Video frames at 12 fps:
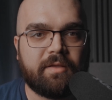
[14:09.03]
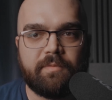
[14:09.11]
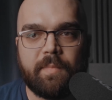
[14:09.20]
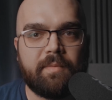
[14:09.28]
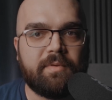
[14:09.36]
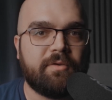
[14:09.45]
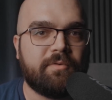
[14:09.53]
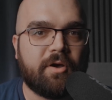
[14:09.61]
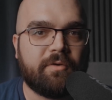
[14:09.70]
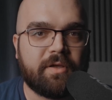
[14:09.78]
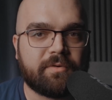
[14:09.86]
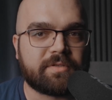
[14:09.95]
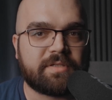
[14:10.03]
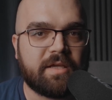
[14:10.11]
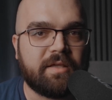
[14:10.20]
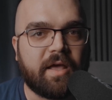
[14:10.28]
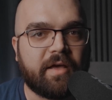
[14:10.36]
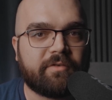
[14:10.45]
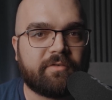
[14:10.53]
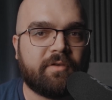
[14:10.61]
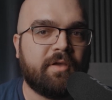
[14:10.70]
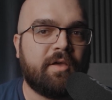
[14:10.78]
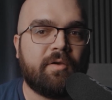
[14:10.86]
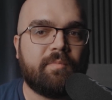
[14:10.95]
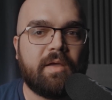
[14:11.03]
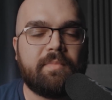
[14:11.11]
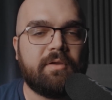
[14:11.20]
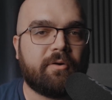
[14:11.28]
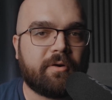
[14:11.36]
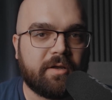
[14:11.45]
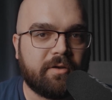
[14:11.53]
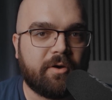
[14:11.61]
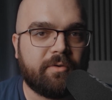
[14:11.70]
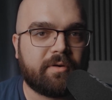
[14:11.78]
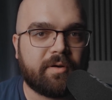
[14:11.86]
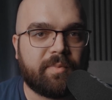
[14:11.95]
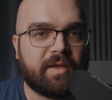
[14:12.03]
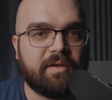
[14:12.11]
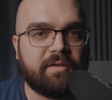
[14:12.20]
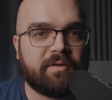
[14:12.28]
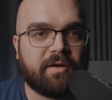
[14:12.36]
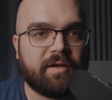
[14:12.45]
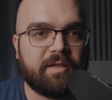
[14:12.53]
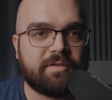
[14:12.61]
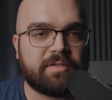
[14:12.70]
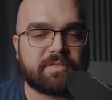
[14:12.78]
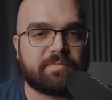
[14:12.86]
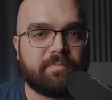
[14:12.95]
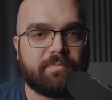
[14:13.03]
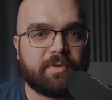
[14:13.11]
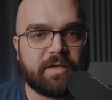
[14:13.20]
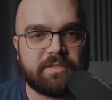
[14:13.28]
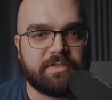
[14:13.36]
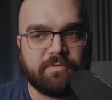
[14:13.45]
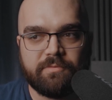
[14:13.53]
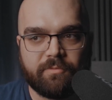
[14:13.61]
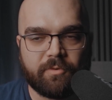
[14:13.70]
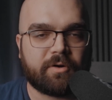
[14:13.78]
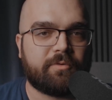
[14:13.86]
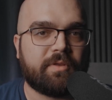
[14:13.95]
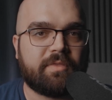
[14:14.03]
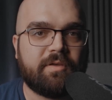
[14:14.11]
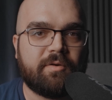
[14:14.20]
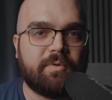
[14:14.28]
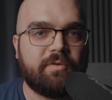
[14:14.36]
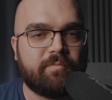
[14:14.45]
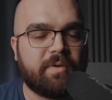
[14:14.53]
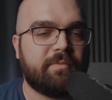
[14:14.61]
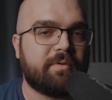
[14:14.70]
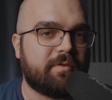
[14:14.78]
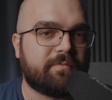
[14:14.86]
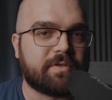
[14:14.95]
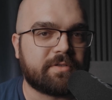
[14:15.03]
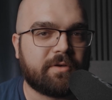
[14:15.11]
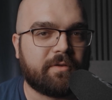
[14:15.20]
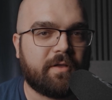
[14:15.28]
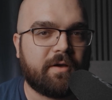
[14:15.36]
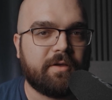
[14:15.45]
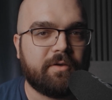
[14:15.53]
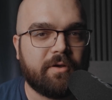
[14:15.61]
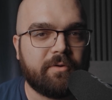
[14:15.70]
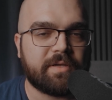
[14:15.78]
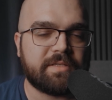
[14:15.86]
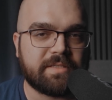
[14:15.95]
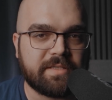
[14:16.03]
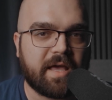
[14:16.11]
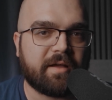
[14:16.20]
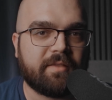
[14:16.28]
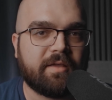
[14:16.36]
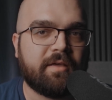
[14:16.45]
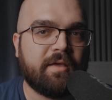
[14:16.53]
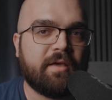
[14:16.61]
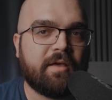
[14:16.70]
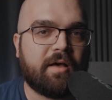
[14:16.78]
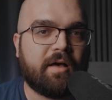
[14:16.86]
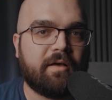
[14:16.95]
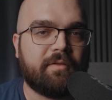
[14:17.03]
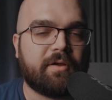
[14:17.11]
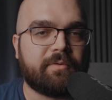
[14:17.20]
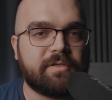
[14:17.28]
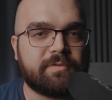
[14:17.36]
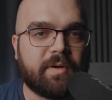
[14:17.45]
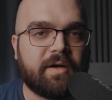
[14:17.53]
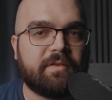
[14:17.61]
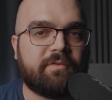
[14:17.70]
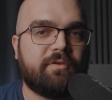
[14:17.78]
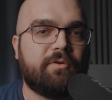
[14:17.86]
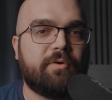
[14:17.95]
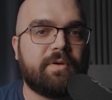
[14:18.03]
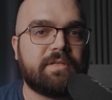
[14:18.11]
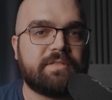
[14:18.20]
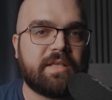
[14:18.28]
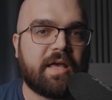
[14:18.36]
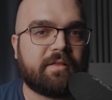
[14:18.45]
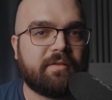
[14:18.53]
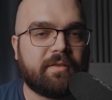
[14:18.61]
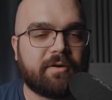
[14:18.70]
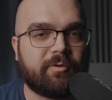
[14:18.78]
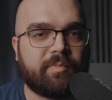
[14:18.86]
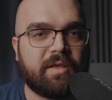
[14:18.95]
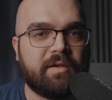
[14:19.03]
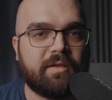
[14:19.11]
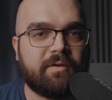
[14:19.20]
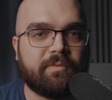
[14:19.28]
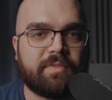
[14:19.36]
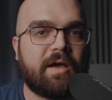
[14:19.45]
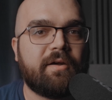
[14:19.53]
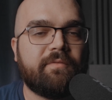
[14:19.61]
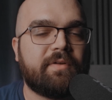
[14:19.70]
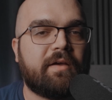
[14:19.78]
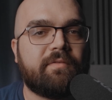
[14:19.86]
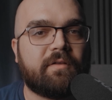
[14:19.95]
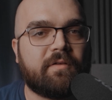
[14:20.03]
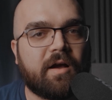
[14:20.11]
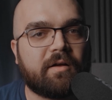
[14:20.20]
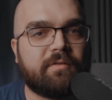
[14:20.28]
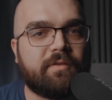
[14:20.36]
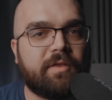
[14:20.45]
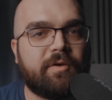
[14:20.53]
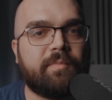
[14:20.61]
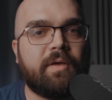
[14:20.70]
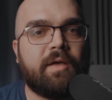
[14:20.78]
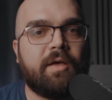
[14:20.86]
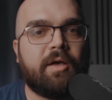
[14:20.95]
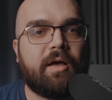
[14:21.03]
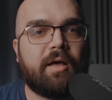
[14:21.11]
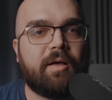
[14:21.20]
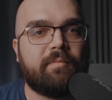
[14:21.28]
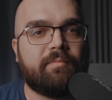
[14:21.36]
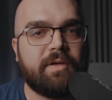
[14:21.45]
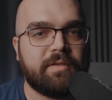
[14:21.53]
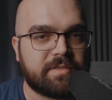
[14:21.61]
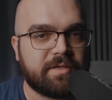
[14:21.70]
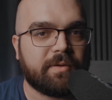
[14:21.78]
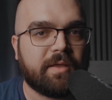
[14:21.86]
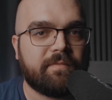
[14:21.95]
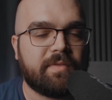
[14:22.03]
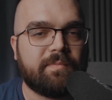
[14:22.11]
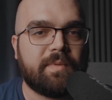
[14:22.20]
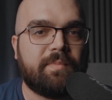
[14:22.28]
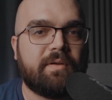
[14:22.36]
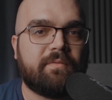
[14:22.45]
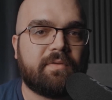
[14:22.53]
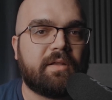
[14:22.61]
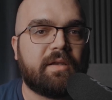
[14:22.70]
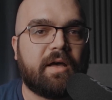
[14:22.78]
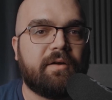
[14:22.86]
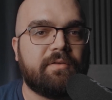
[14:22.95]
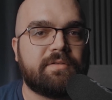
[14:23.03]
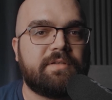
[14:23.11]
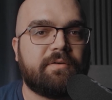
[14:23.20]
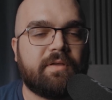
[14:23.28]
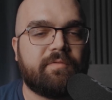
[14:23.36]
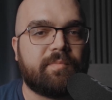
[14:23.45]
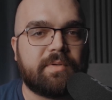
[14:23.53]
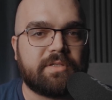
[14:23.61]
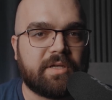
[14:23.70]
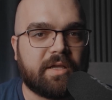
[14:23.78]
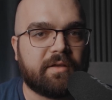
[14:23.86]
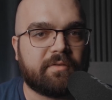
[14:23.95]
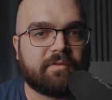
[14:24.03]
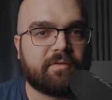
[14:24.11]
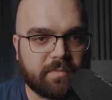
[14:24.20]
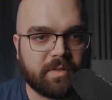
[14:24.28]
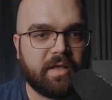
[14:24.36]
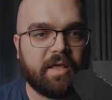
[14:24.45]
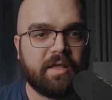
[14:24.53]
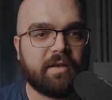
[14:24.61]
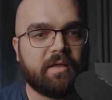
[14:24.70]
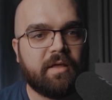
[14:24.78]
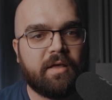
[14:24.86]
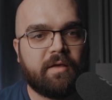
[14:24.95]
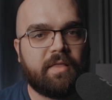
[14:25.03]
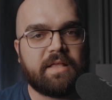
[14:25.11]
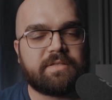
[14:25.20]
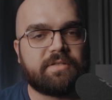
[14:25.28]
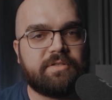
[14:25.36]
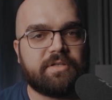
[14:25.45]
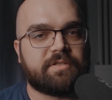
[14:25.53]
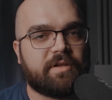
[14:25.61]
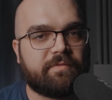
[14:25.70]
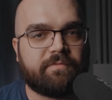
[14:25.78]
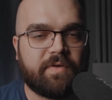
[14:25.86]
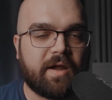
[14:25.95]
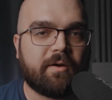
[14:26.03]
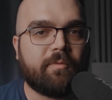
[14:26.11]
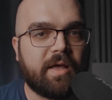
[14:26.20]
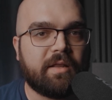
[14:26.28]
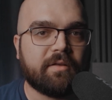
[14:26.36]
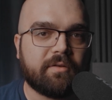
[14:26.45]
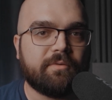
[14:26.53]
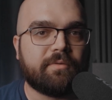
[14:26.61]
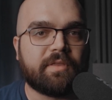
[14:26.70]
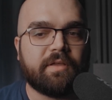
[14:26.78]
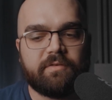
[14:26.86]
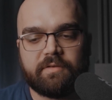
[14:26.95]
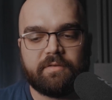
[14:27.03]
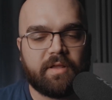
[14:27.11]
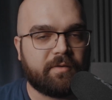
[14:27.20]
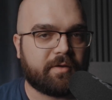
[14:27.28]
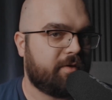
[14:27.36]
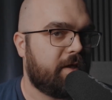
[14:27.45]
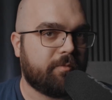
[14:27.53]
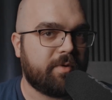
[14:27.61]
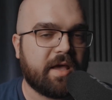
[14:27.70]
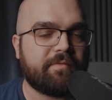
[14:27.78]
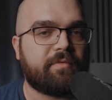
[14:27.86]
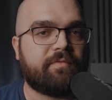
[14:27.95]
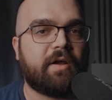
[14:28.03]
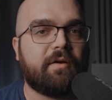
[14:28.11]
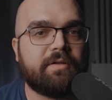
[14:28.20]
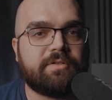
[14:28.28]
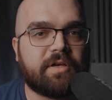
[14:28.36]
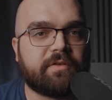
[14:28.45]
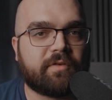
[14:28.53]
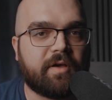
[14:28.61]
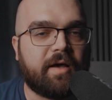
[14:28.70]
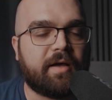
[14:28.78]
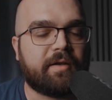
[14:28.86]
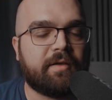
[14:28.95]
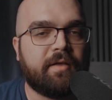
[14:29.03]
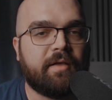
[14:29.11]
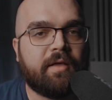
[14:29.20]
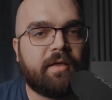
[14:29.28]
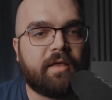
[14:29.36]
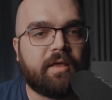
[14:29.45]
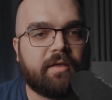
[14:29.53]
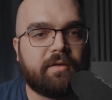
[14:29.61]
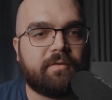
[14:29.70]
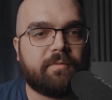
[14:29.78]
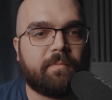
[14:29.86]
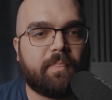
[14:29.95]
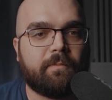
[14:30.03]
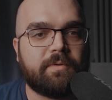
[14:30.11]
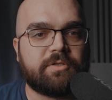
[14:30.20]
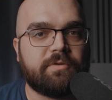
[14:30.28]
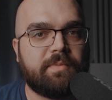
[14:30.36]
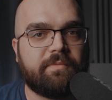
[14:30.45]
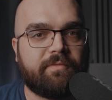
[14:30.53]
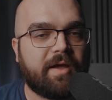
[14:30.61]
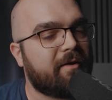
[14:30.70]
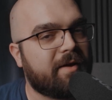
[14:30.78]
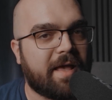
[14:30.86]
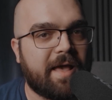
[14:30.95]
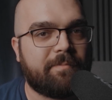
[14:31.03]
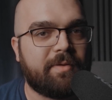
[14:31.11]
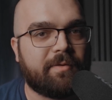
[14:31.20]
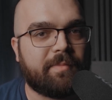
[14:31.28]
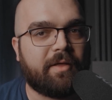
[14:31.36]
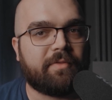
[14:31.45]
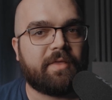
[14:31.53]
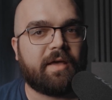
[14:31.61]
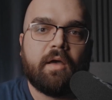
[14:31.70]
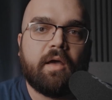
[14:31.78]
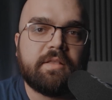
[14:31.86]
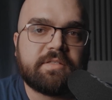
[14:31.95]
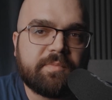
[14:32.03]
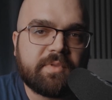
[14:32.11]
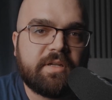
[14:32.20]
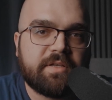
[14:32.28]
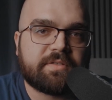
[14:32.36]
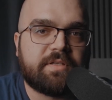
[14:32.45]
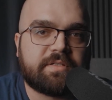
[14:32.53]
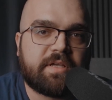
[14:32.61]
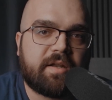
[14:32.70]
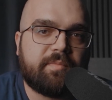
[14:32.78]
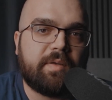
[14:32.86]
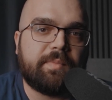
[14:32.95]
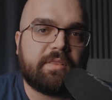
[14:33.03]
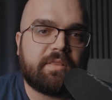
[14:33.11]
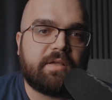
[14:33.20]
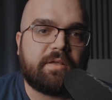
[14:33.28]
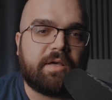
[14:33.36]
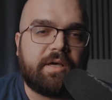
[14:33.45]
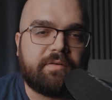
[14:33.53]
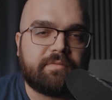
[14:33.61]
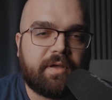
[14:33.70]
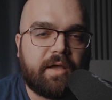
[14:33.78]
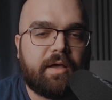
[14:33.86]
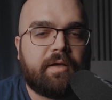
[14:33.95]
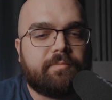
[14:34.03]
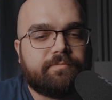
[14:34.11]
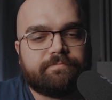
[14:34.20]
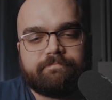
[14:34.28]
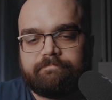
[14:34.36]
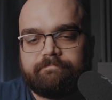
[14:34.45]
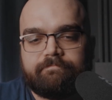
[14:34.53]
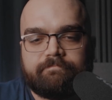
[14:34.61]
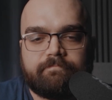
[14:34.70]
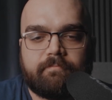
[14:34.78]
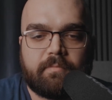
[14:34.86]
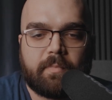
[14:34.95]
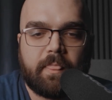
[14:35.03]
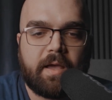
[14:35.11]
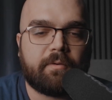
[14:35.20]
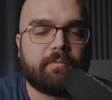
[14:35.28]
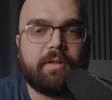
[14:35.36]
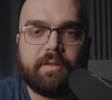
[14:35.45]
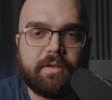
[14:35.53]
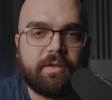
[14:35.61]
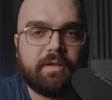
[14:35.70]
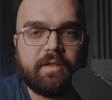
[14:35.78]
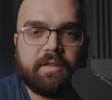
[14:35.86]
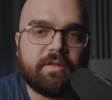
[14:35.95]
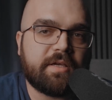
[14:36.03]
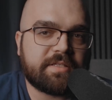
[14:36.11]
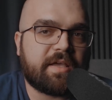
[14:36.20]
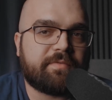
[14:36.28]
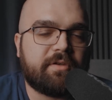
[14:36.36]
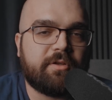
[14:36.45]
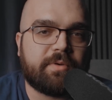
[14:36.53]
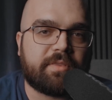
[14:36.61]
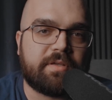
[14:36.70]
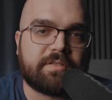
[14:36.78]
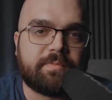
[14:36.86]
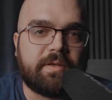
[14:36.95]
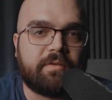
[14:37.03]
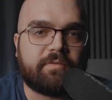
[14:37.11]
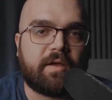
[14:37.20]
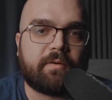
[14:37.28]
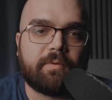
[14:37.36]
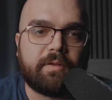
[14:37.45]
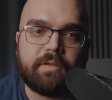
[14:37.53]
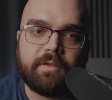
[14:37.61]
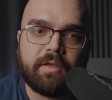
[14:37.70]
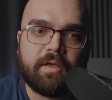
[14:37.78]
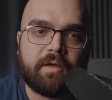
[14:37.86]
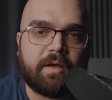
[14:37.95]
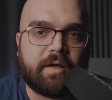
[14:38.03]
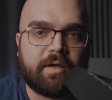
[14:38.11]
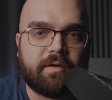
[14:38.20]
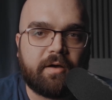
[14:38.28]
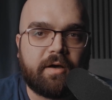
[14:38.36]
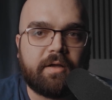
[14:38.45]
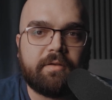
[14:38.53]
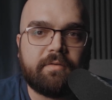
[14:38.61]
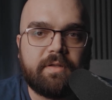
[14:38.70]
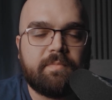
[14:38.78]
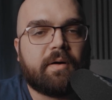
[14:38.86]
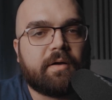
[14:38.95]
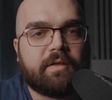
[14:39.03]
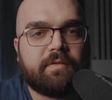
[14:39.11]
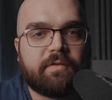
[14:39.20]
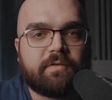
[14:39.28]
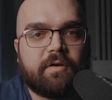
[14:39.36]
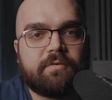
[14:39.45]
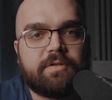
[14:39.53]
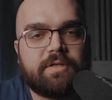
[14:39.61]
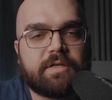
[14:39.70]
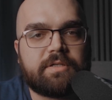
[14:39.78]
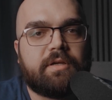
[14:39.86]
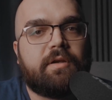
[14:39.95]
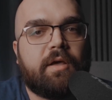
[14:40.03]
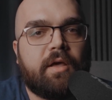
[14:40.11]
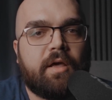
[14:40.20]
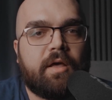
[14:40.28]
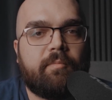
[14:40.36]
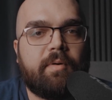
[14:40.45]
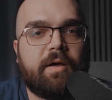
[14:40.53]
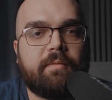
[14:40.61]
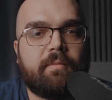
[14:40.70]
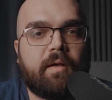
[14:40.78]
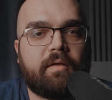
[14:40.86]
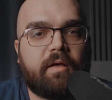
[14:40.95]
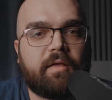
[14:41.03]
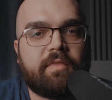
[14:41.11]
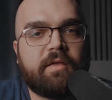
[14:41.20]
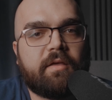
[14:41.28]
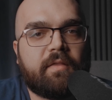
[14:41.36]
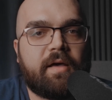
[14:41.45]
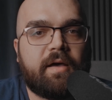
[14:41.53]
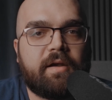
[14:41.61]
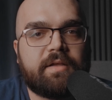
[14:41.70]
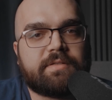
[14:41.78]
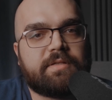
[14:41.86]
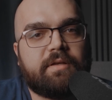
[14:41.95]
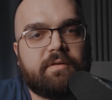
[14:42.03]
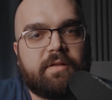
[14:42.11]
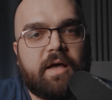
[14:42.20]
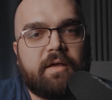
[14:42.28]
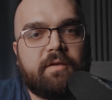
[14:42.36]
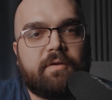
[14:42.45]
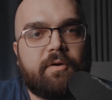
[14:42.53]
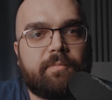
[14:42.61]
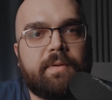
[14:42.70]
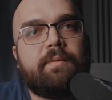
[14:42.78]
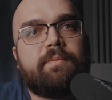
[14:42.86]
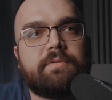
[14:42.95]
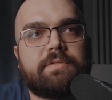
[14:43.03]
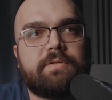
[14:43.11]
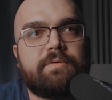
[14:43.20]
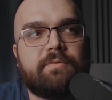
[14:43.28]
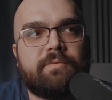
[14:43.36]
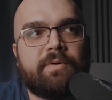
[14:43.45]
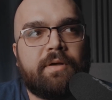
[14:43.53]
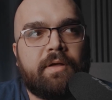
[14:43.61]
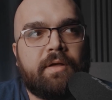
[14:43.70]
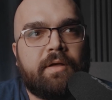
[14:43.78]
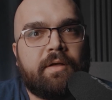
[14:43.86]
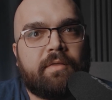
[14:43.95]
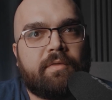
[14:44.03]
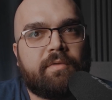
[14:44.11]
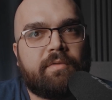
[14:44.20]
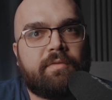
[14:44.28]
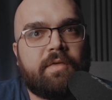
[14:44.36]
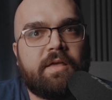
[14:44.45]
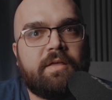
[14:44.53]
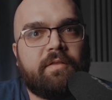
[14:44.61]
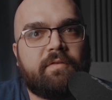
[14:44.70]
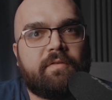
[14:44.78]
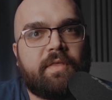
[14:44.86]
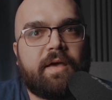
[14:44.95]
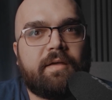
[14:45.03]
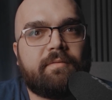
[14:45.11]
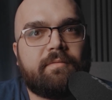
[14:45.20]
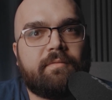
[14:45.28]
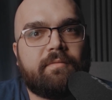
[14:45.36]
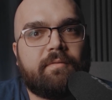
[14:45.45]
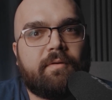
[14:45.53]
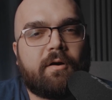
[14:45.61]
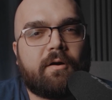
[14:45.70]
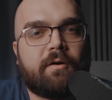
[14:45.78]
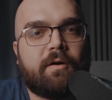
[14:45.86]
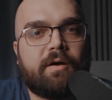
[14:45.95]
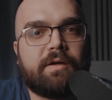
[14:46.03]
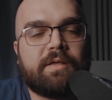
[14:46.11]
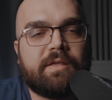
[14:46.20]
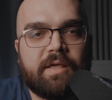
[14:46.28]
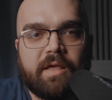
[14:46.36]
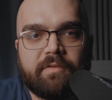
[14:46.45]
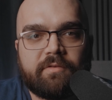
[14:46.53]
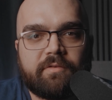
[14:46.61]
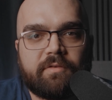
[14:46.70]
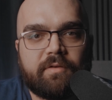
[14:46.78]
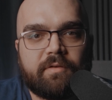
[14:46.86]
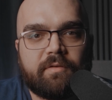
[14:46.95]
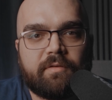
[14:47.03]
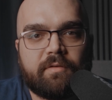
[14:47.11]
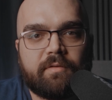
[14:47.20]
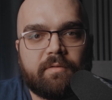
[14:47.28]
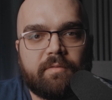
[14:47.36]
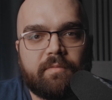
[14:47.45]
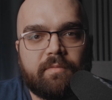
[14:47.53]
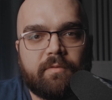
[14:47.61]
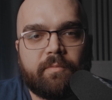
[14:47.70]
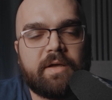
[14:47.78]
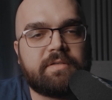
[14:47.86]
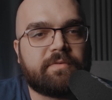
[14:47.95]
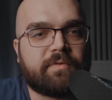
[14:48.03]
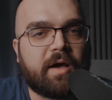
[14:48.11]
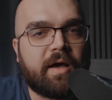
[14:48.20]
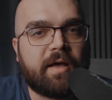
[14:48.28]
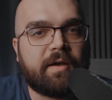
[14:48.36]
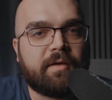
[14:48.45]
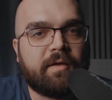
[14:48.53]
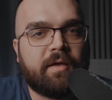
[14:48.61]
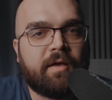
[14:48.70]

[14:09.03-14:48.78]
Maybe they will say yes. Maybe you already know their opinion on it just because you worked with them or you've been with them for so long. You know exactly their response. You know exactly their opinion without even having to talk to them. But you still give them the benefit of the doubt. You still give them a chance. And that's just a fair way to do things. And we have a fair and just God. And we should be very happy about that. And something else this kind of made me think of, not really, it does have to do with this, but it's not really on debunking this contradiction. But I think a lot, and I see a lot, people do things that are against the ways of God.